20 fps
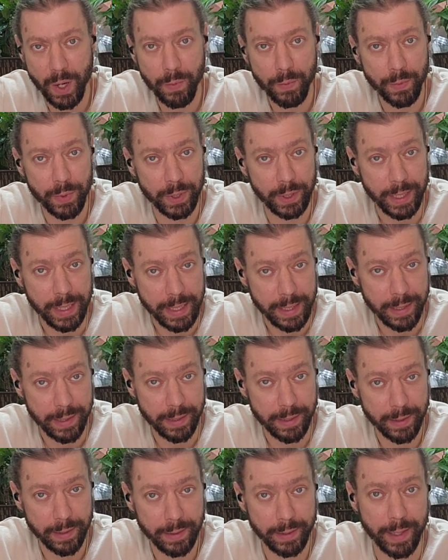
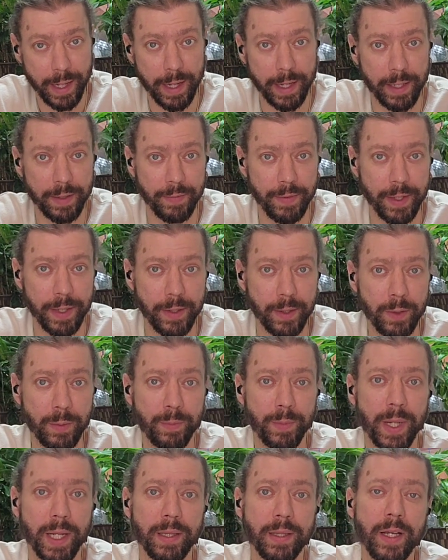Release negative ego
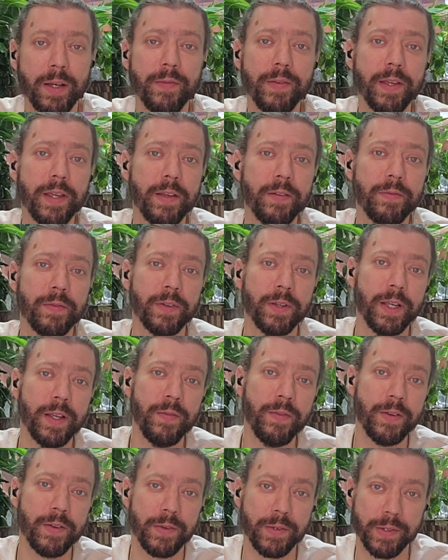by loving and
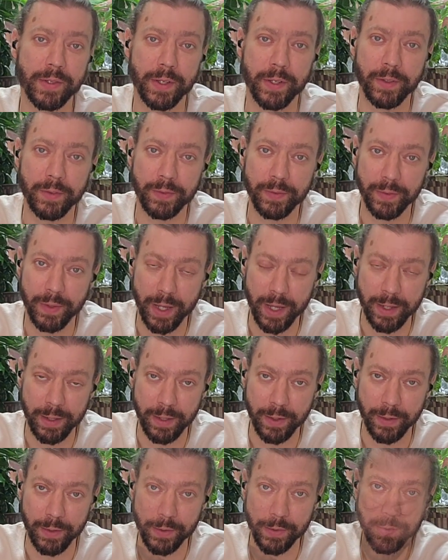forgiving yourself and
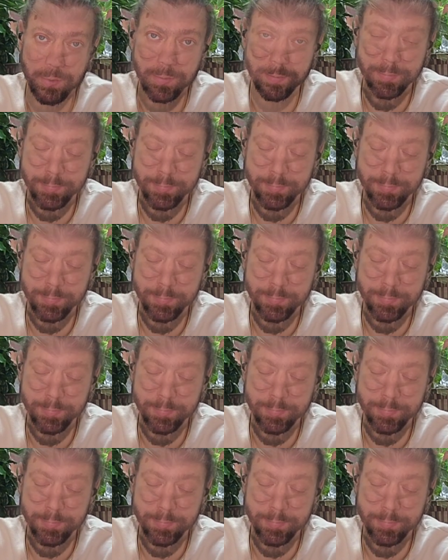others.